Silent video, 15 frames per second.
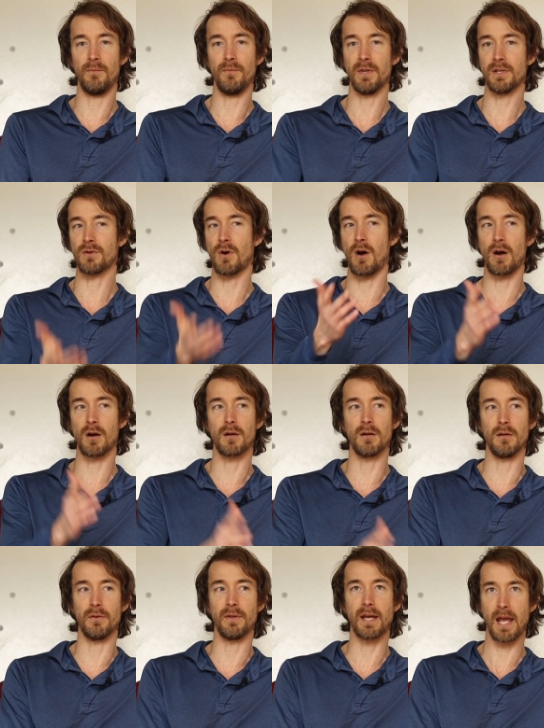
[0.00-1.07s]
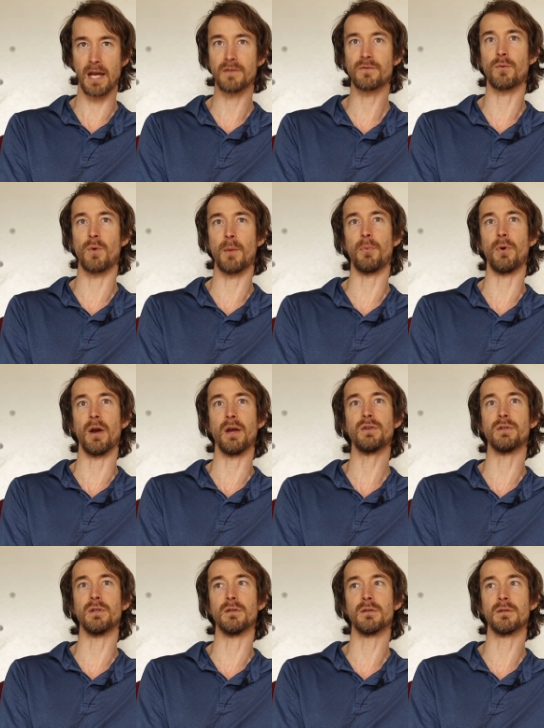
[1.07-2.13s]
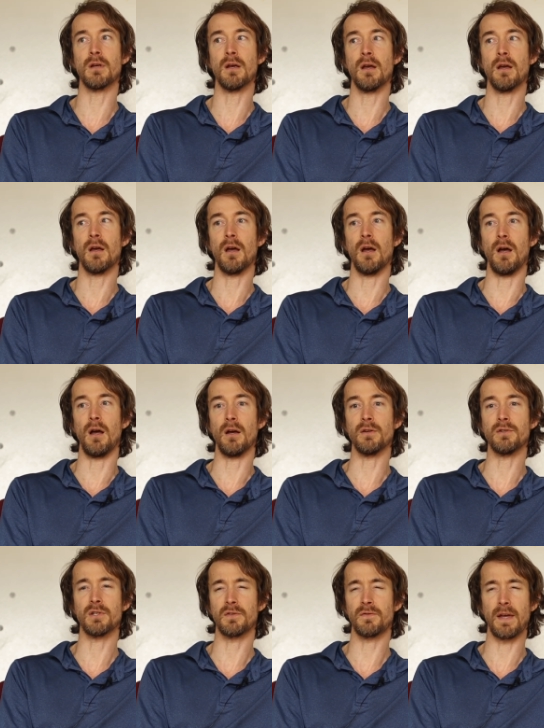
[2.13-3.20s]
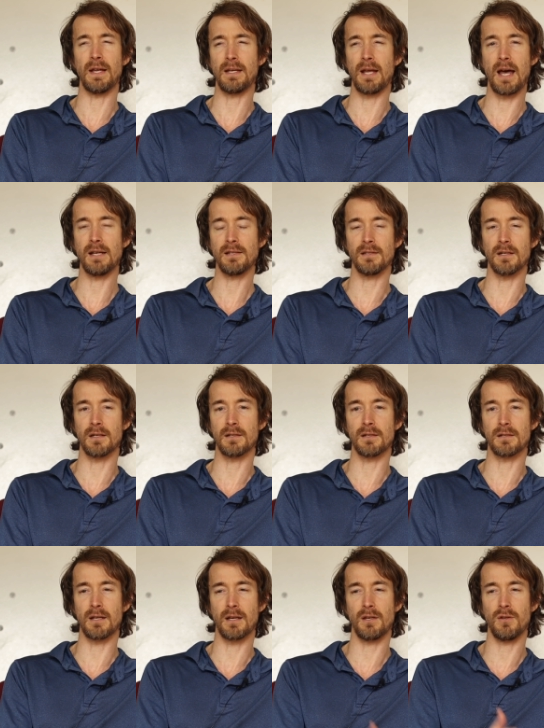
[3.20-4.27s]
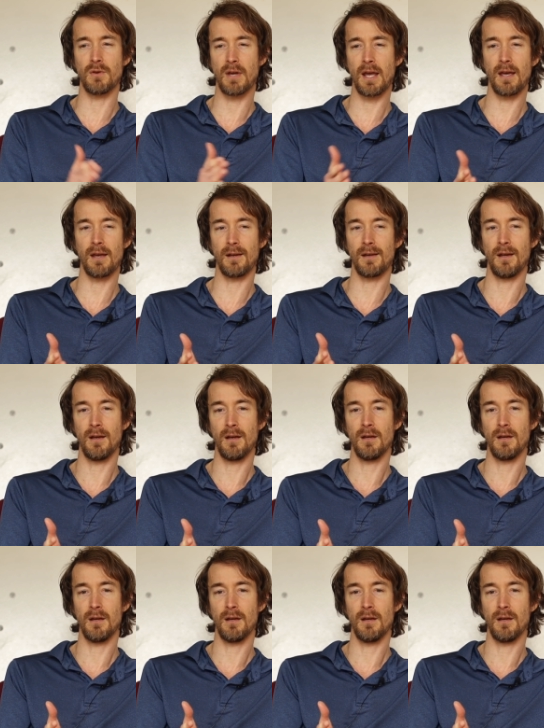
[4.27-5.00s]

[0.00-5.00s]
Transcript: This article, The Case for Reparations, it's just fantastic, because it's like, you can't,